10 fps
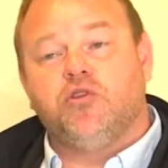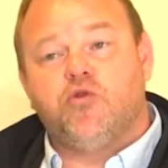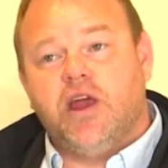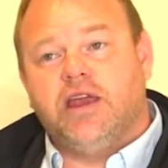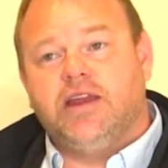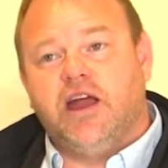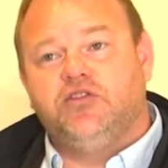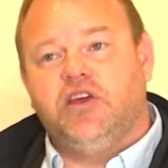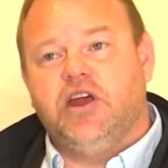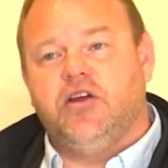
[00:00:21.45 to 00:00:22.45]
was
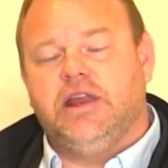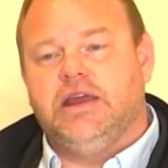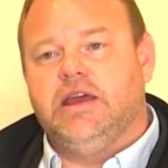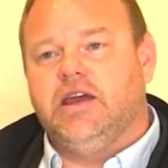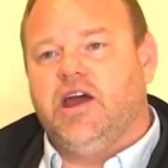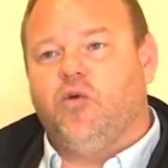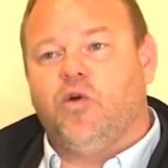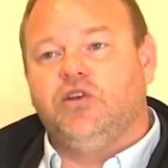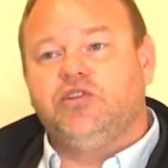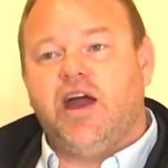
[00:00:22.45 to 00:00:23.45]
recognized here, and uh,
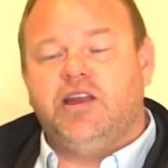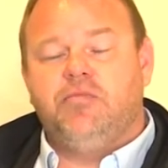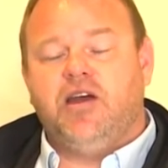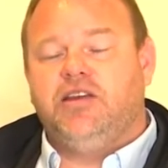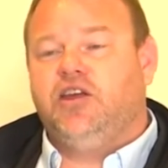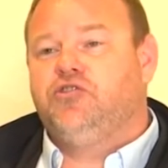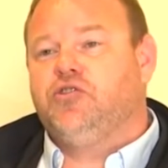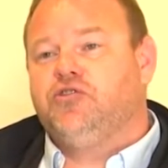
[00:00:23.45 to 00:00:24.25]
we're excited about next year.